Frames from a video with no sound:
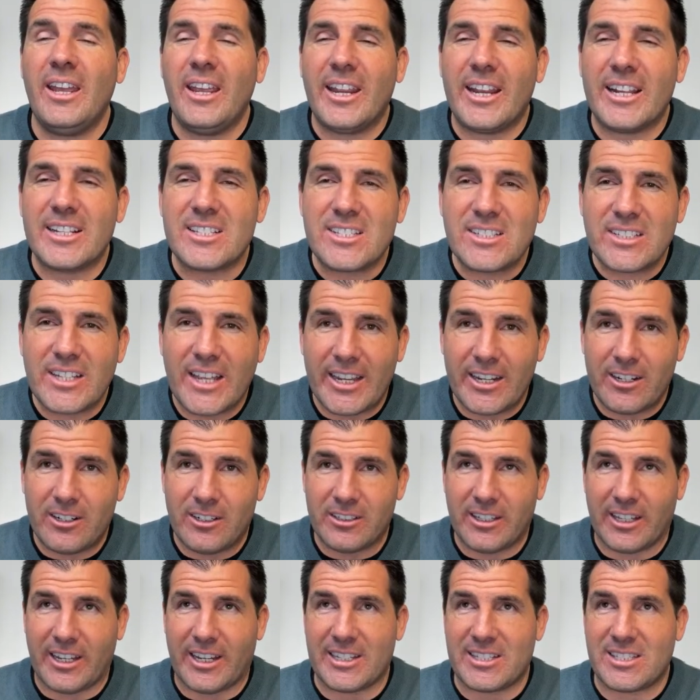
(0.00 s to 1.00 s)
It's
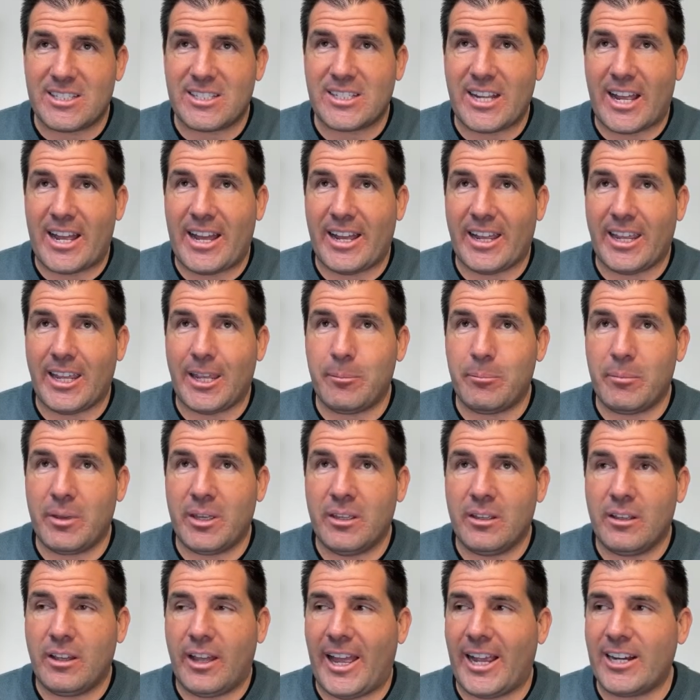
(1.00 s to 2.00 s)
titled, It's
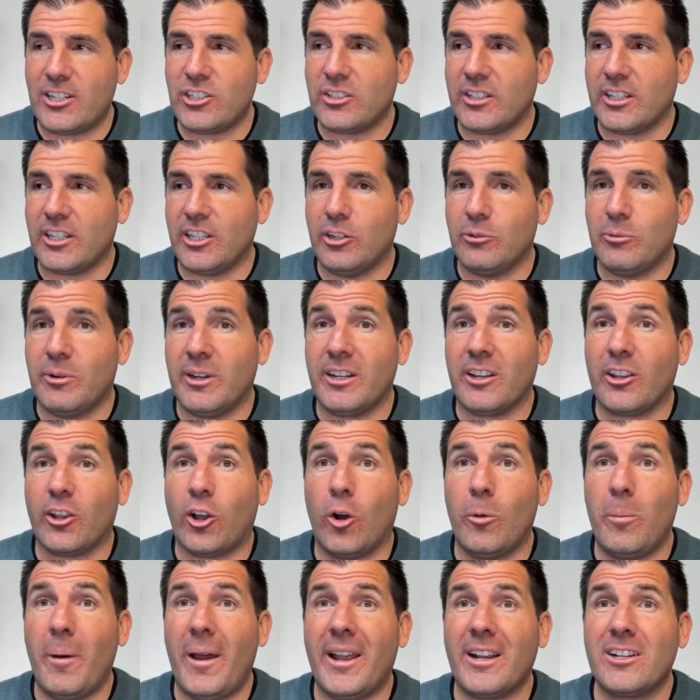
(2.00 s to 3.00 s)
Time. Actually, you know what?
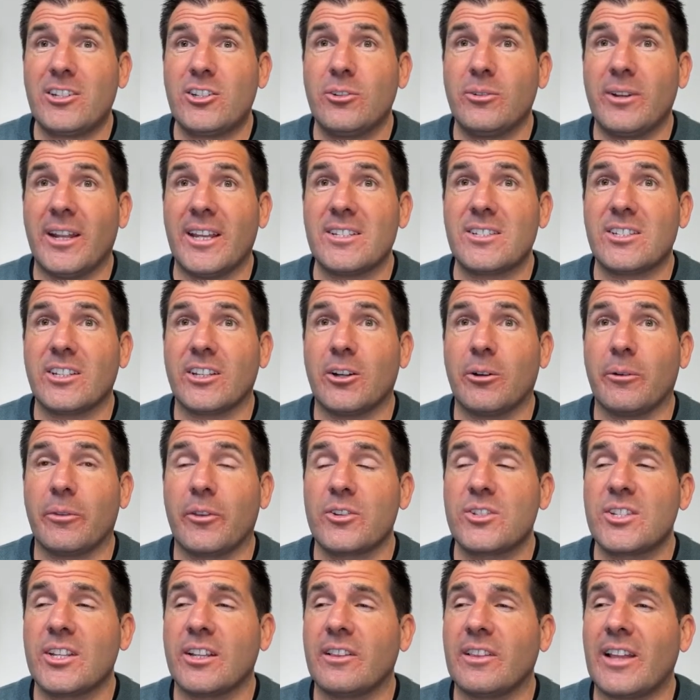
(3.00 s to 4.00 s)
Go back two days ago.
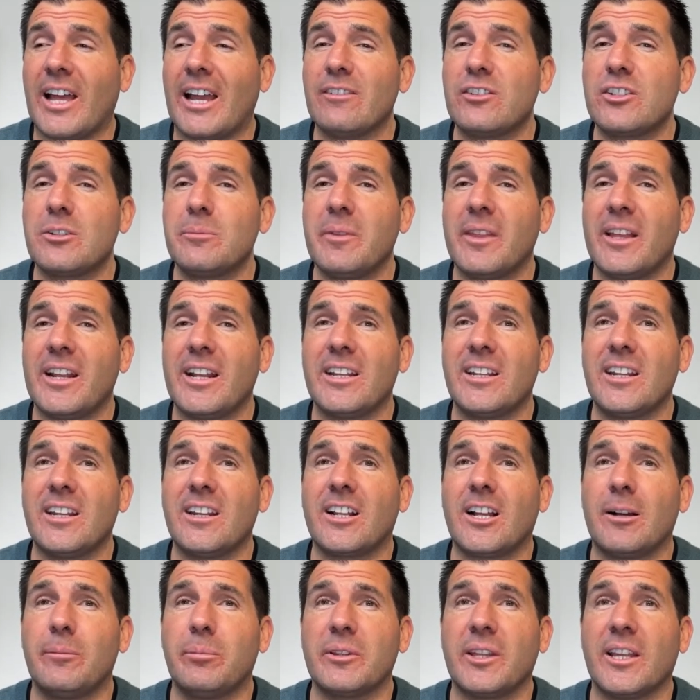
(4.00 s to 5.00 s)
There's a live stream that I did a
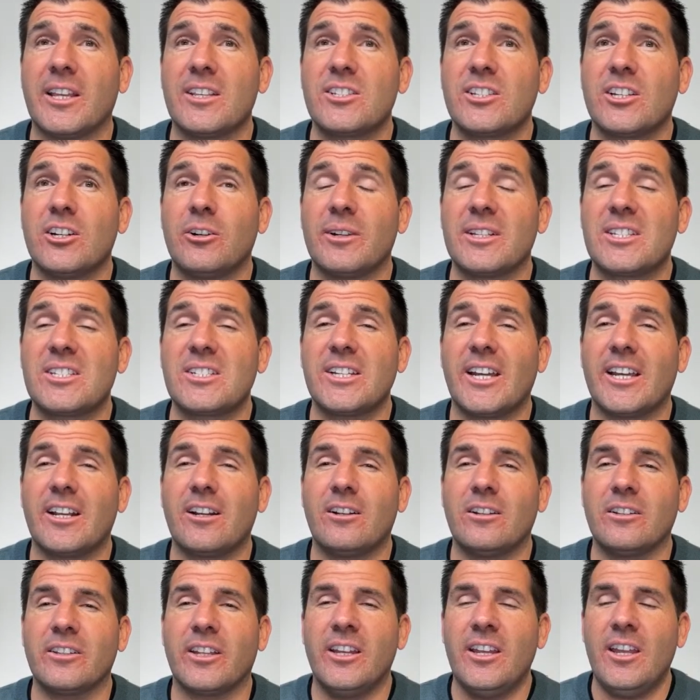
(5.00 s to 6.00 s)
couple days ago. It's
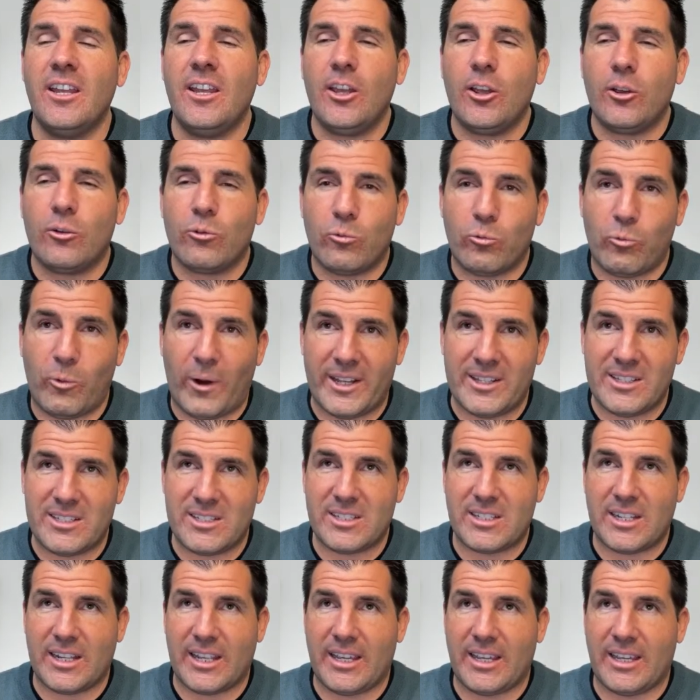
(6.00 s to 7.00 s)
titled
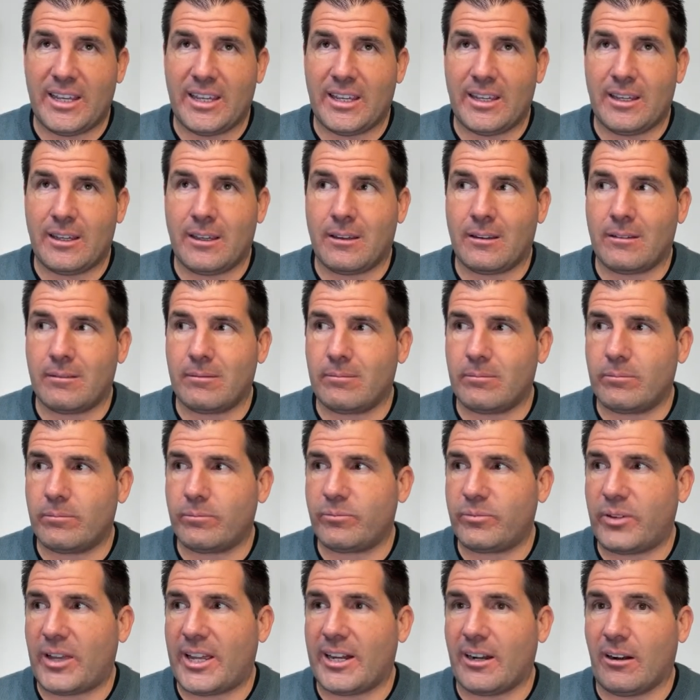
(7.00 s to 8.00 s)
Wednesday...
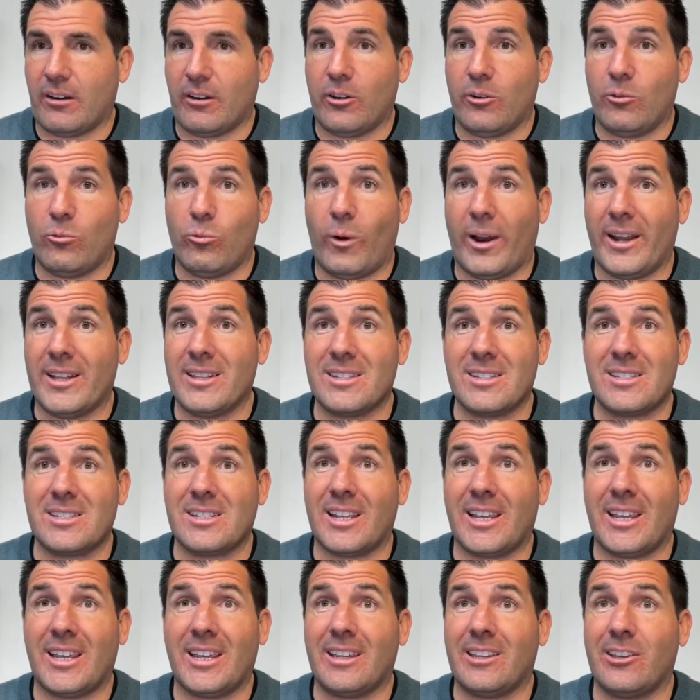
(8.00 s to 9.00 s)
I don't know,
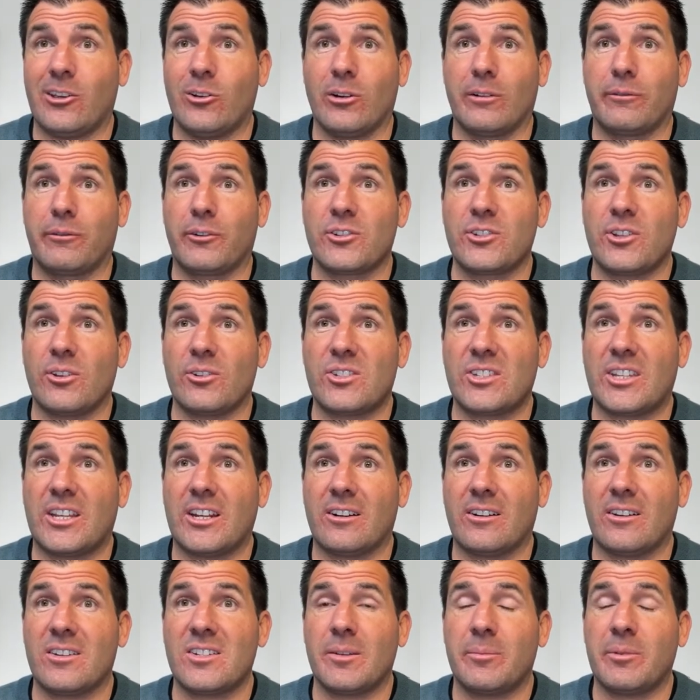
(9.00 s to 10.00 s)
Wednesday, good for Social
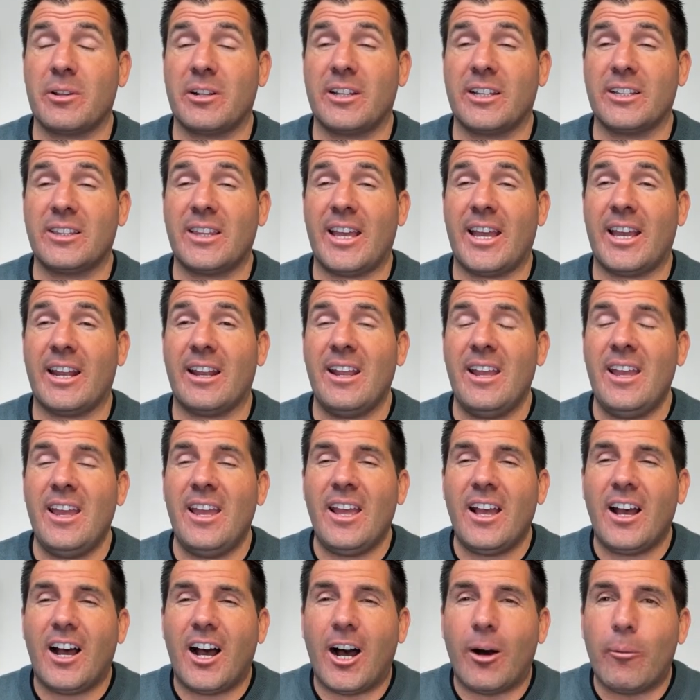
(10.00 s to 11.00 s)
Security, something like that.
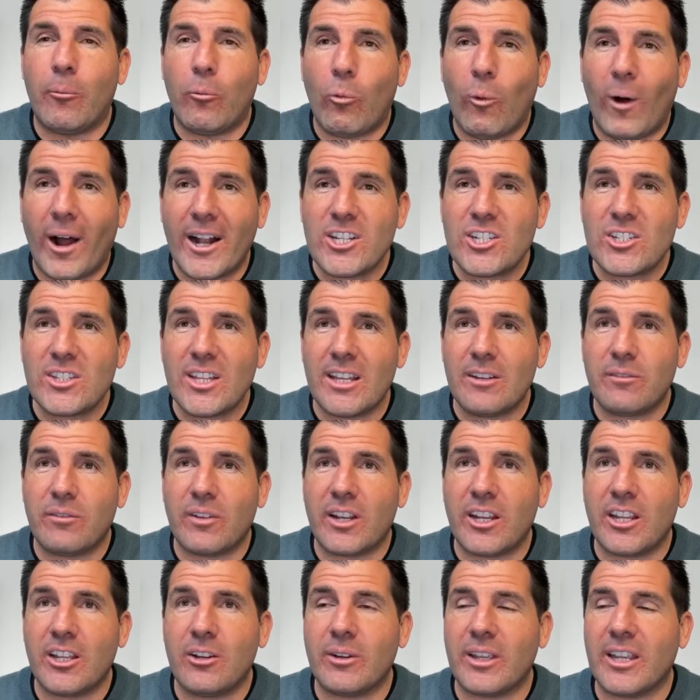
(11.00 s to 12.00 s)
Um, watch that
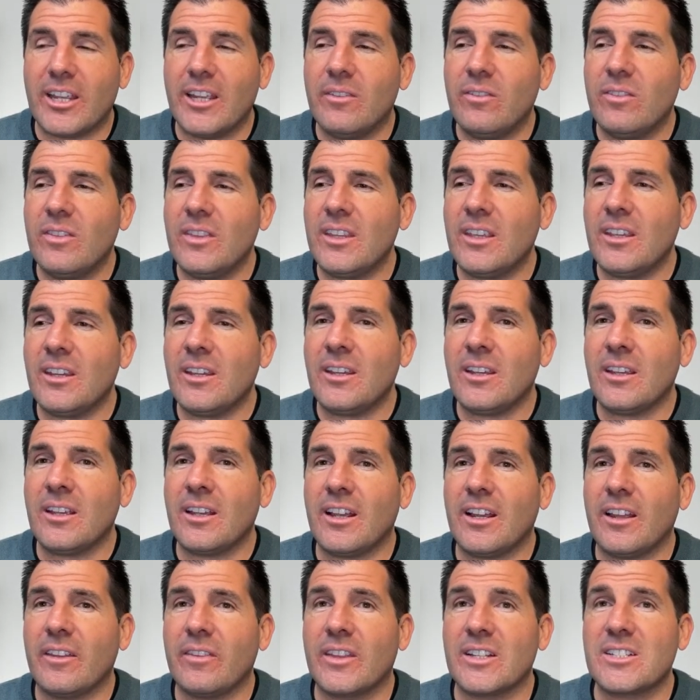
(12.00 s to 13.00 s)
video. In
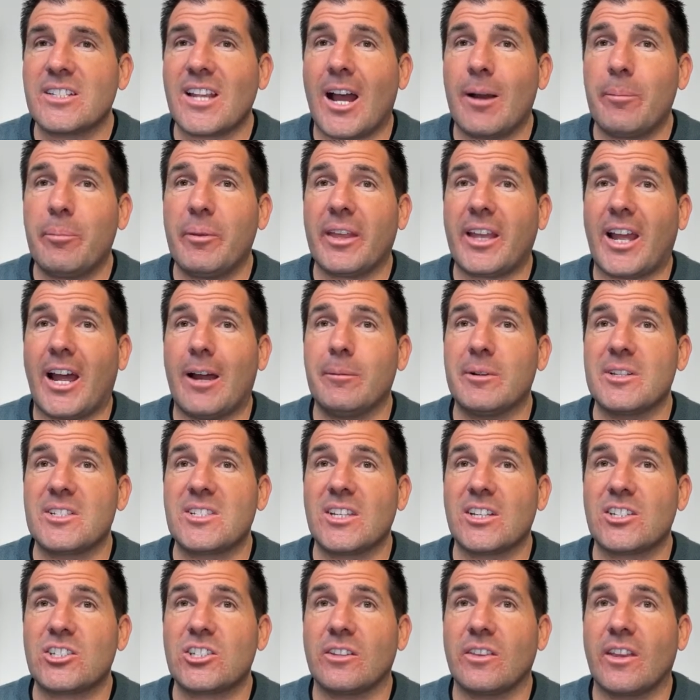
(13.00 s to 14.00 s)
the the top of the comments
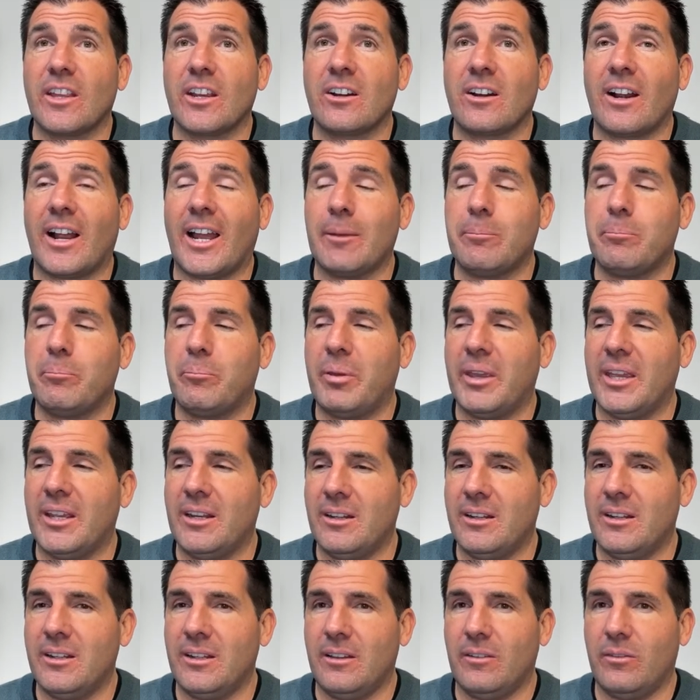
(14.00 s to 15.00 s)
section there, I
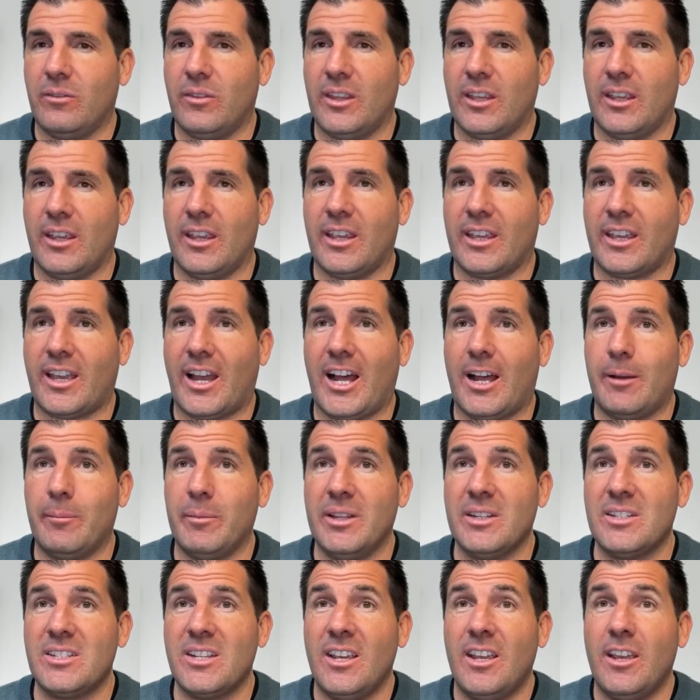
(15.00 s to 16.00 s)
pinned the a
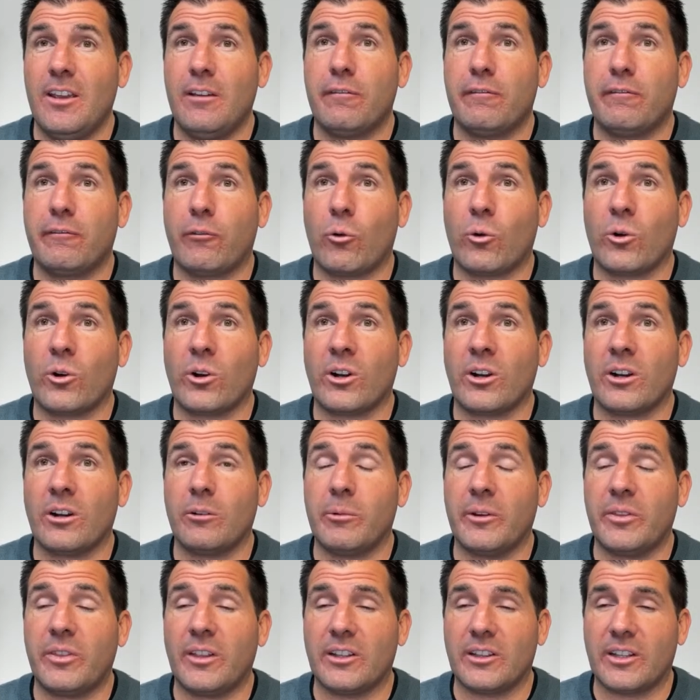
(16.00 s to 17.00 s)
comment for
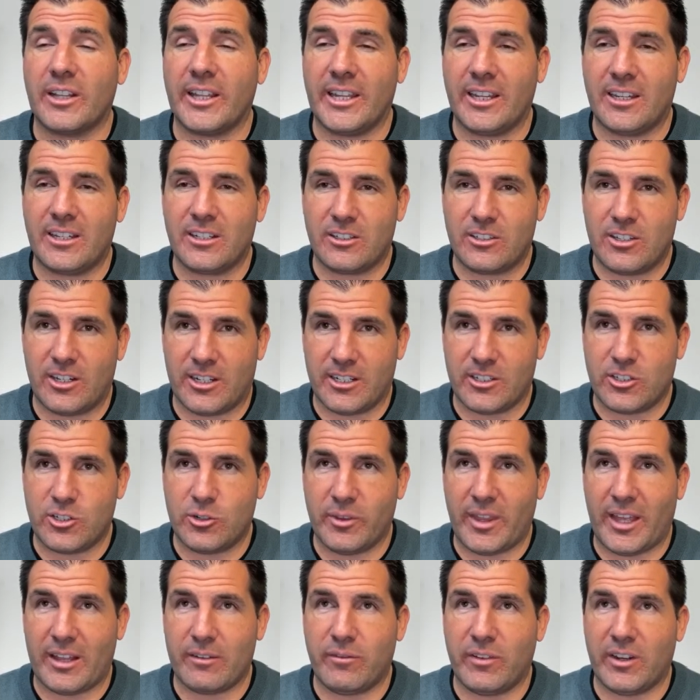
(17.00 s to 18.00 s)
with a link uh,
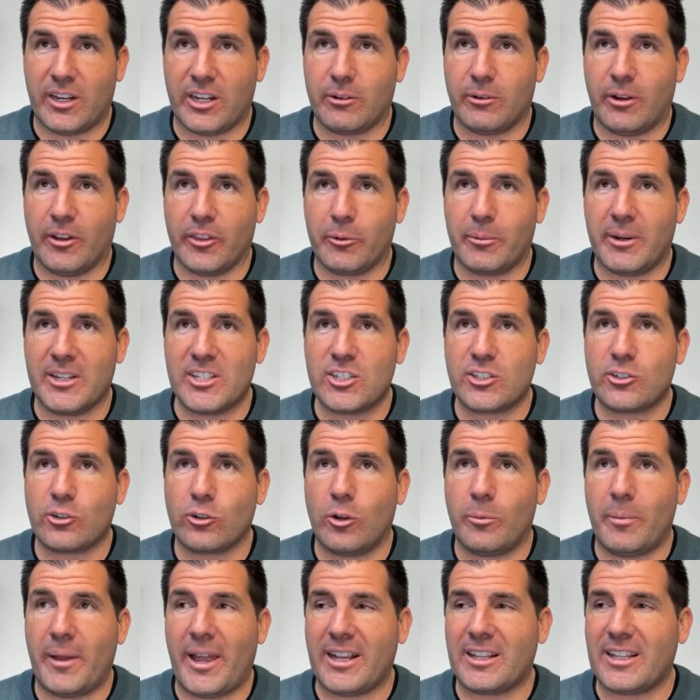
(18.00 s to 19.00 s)
to that video. Otherwise,
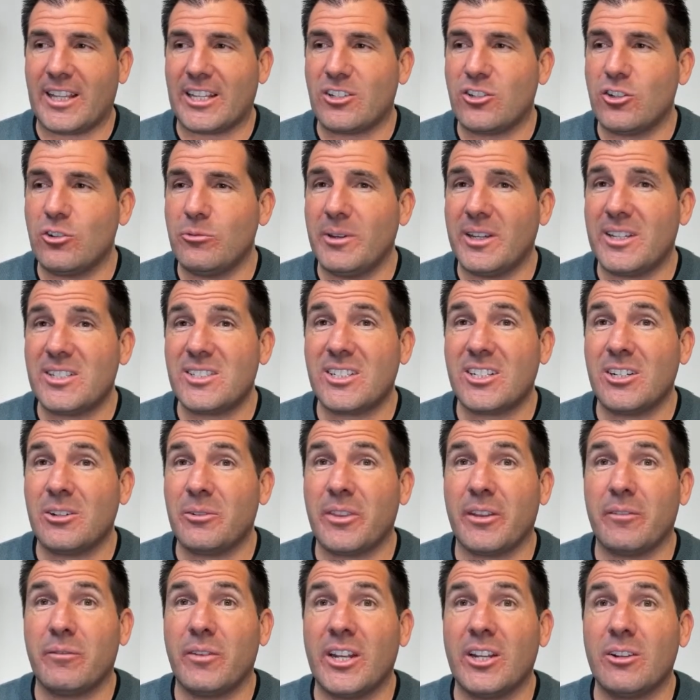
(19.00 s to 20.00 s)
scroll back like two weeks ago.
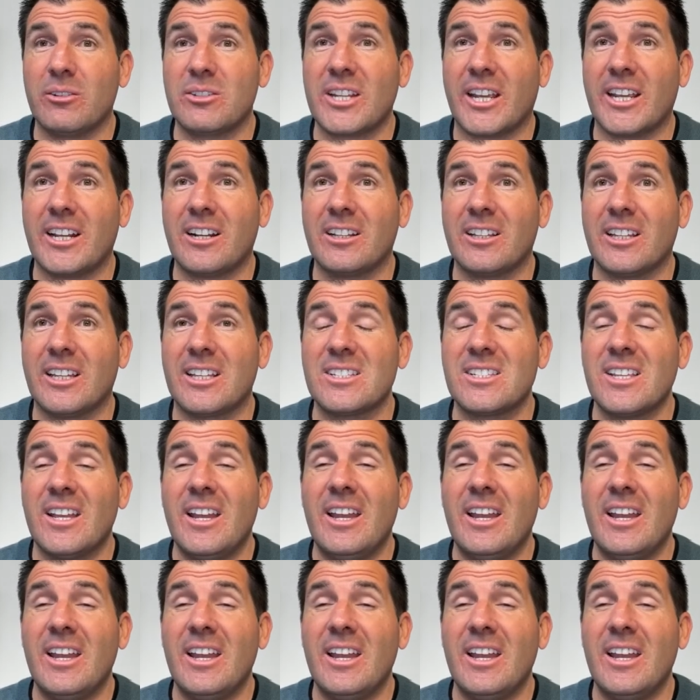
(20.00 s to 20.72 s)
The video title is